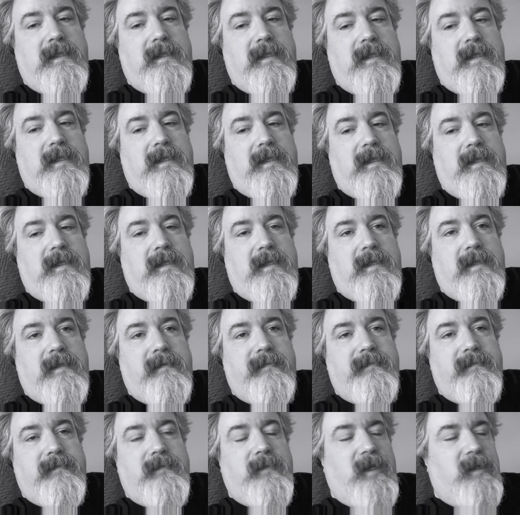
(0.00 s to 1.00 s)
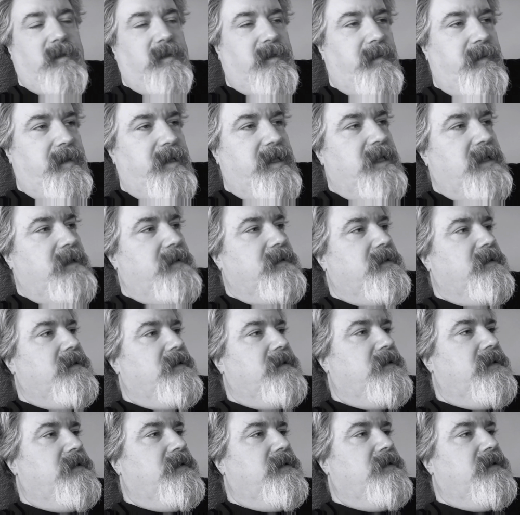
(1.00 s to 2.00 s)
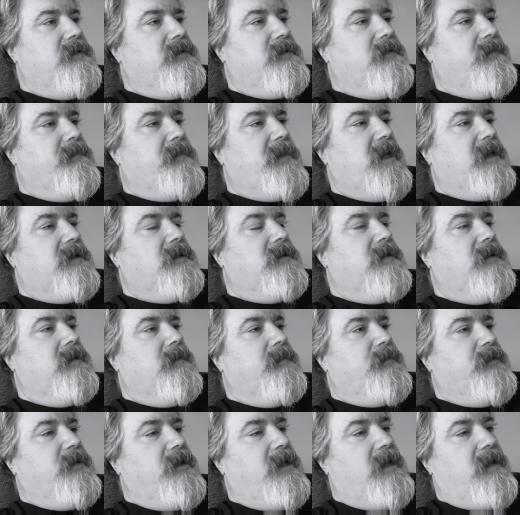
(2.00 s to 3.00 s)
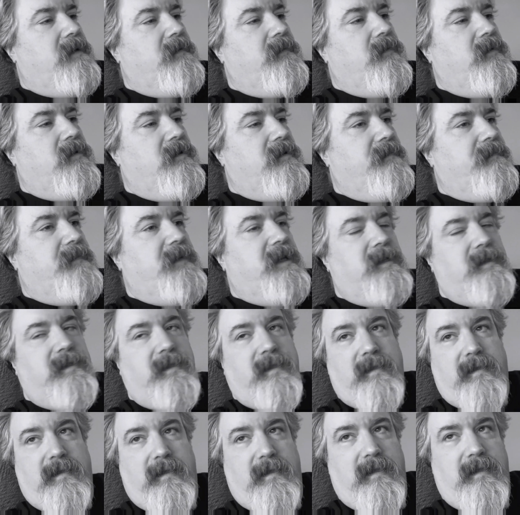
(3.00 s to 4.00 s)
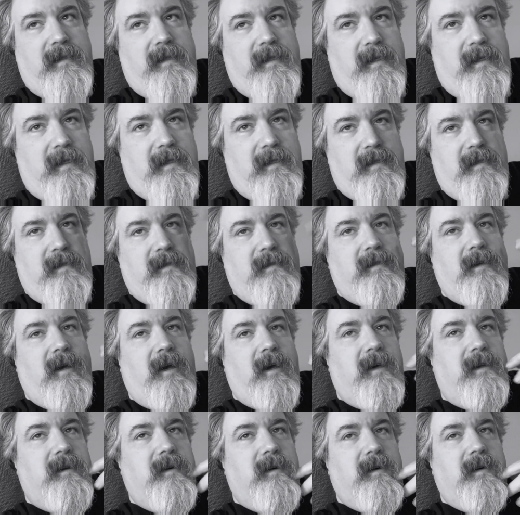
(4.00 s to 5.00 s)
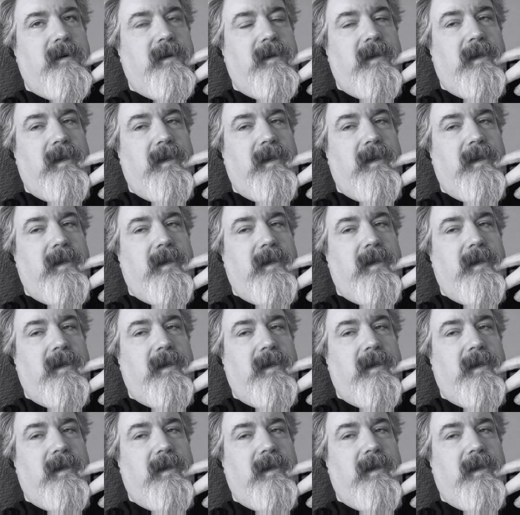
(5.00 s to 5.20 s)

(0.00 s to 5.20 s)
well, let me get back to the plot. Well, basically, the daughter